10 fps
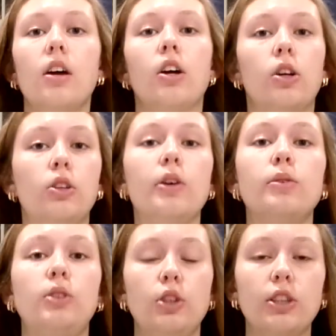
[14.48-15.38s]

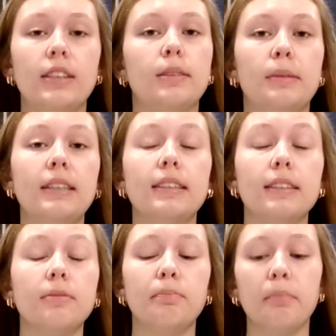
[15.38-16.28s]
Close to Christmas,
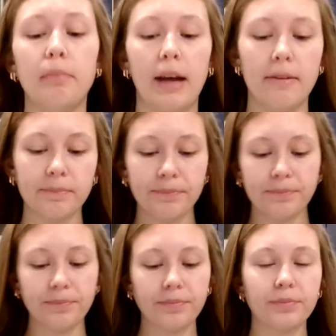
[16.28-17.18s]
but
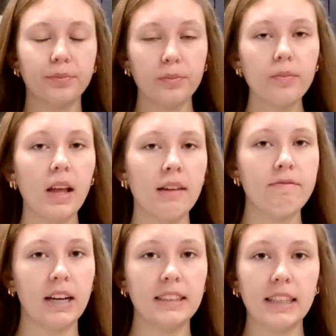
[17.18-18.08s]

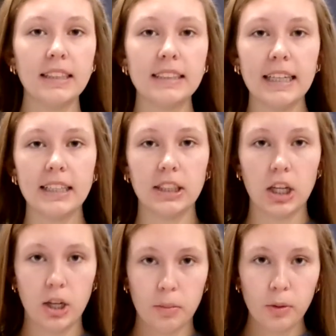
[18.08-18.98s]
Valentine's Day is
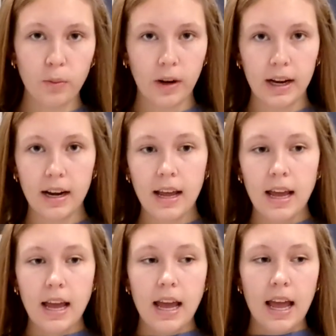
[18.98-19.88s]
number one,
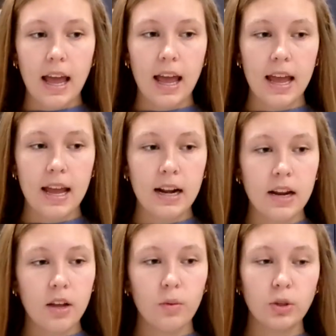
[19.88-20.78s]

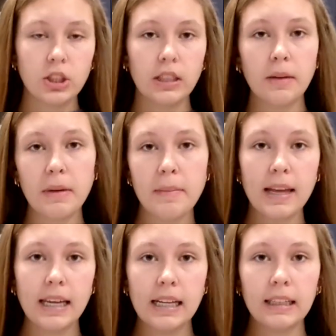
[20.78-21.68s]
and we're just going to be
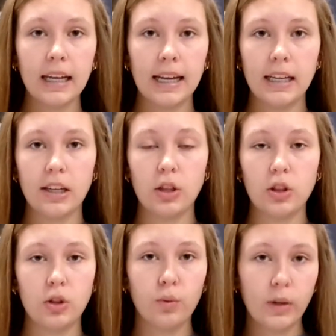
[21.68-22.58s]
making like
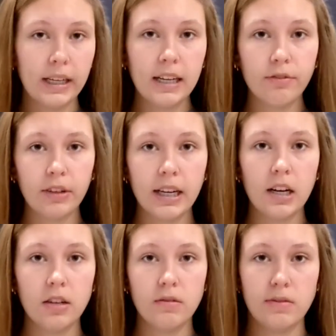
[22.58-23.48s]
3 different
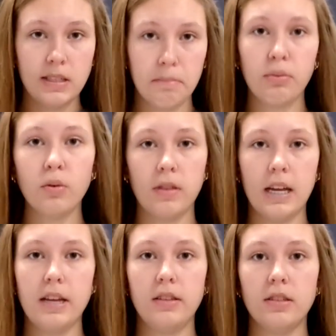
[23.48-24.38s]
simple
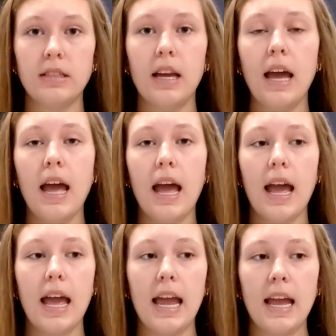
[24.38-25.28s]
things,
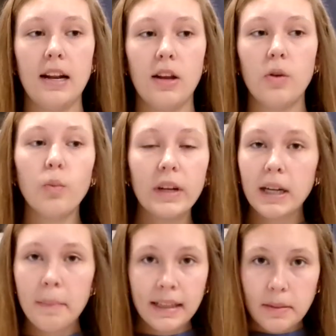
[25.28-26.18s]
and we're going
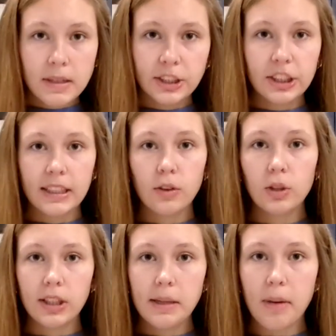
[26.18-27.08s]
to make them into little
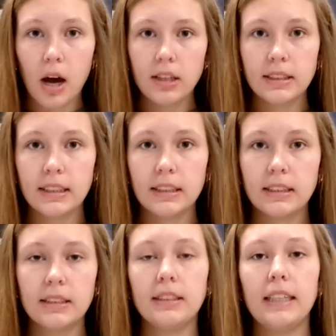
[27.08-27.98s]
goodie
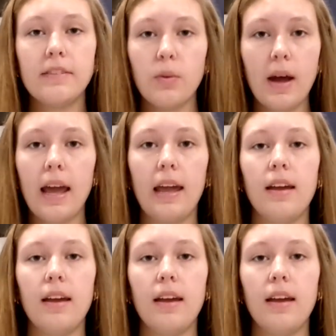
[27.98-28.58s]
boxes to give away.